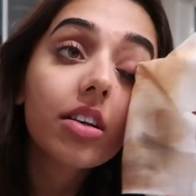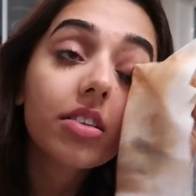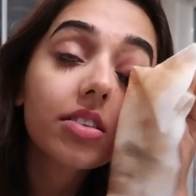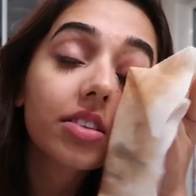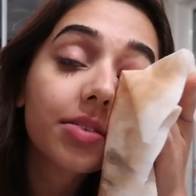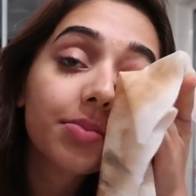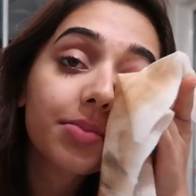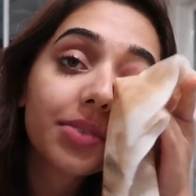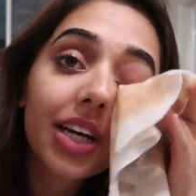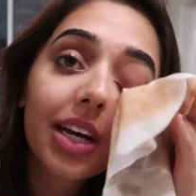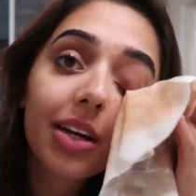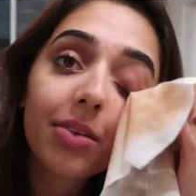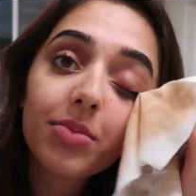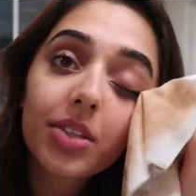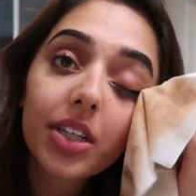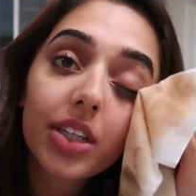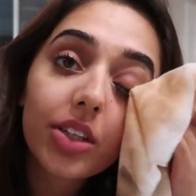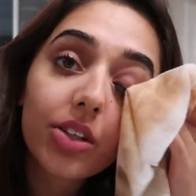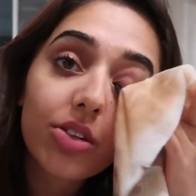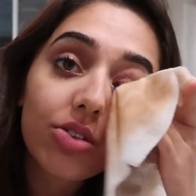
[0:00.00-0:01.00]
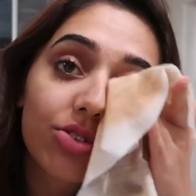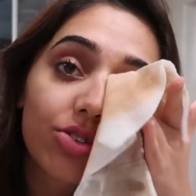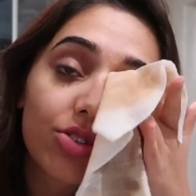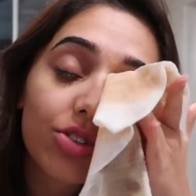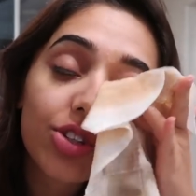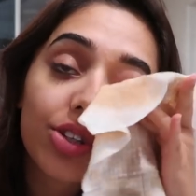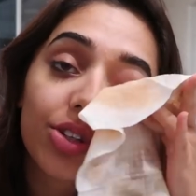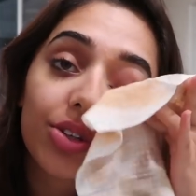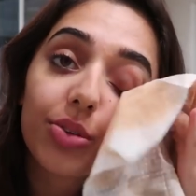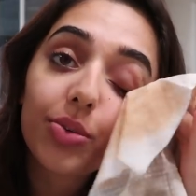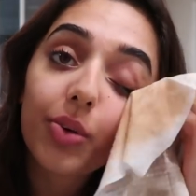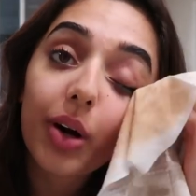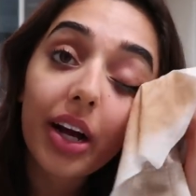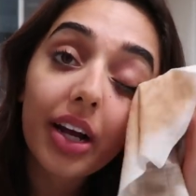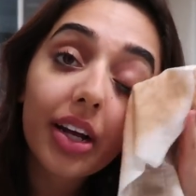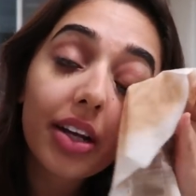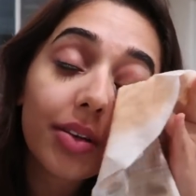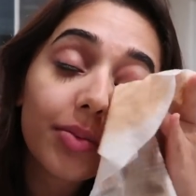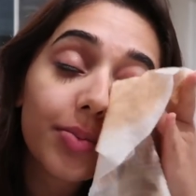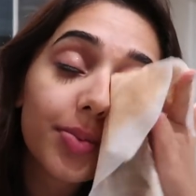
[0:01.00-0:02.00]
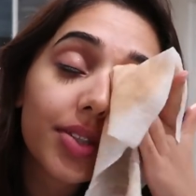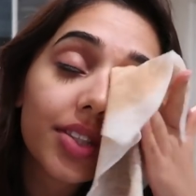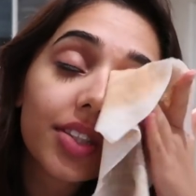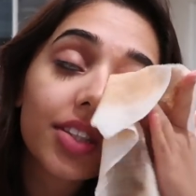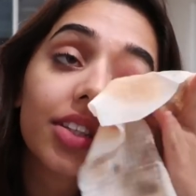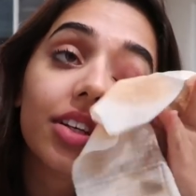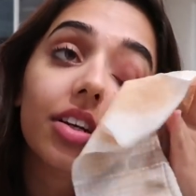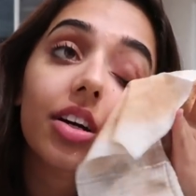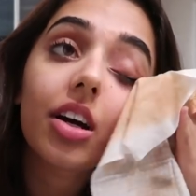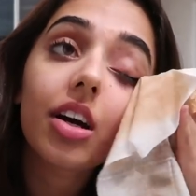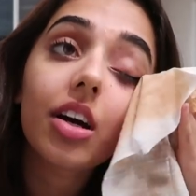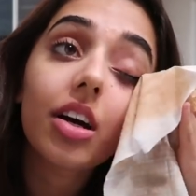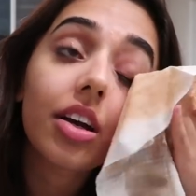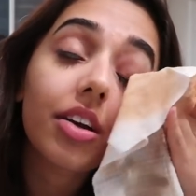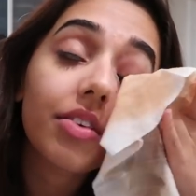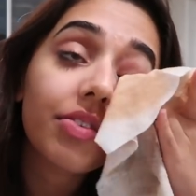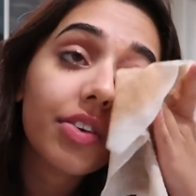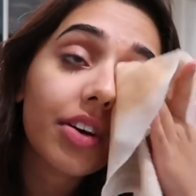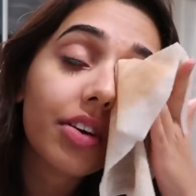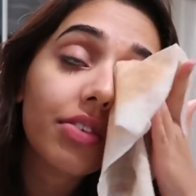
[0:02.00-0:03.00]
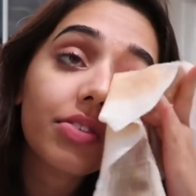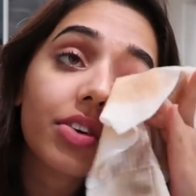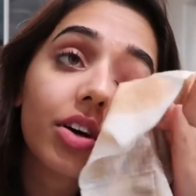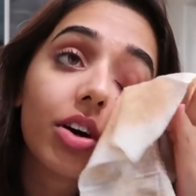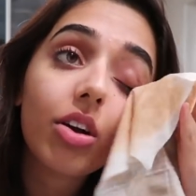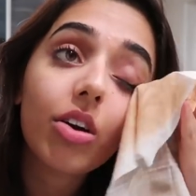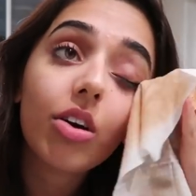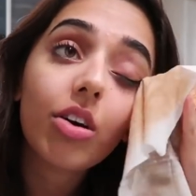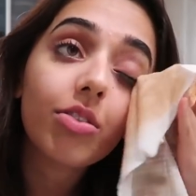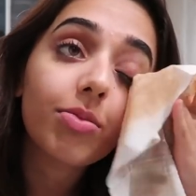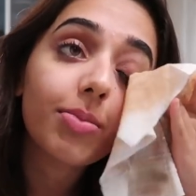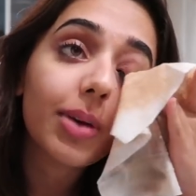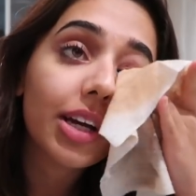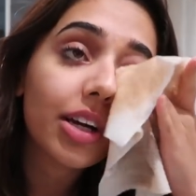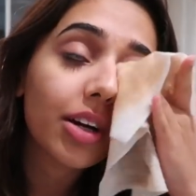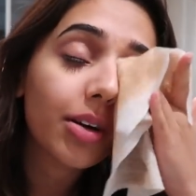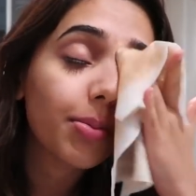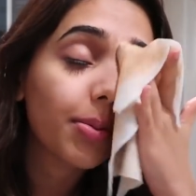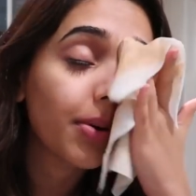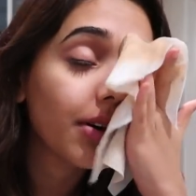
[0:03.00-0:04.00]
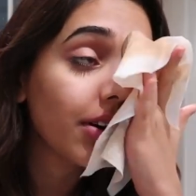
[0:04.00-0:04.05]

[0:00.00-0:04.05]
Sometimes I use two wipes if I've got a lot of makeup